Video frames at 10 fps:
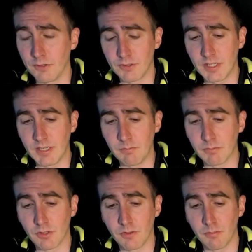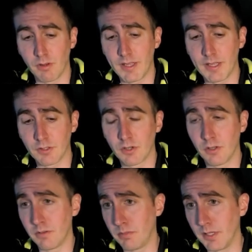team. So the plan
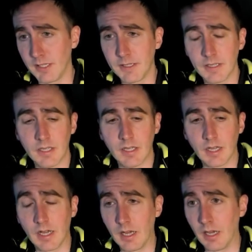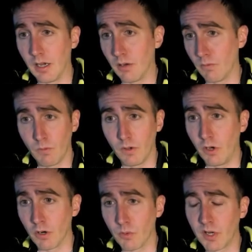could be, well,
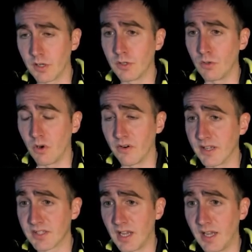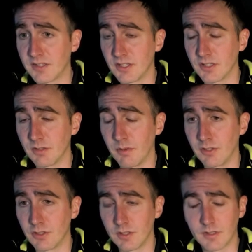are we going to do RSI? Is this a
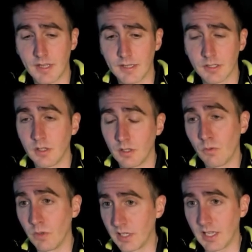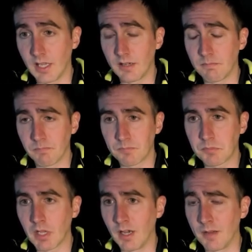patient that we can
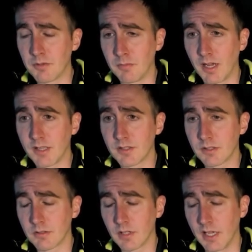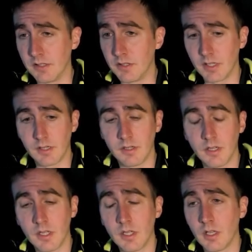optimize and then
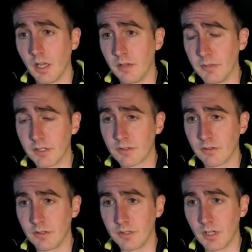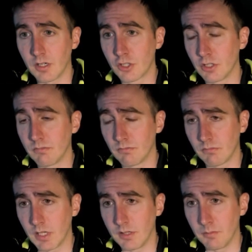administer the induction
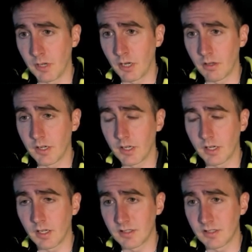and the paralytic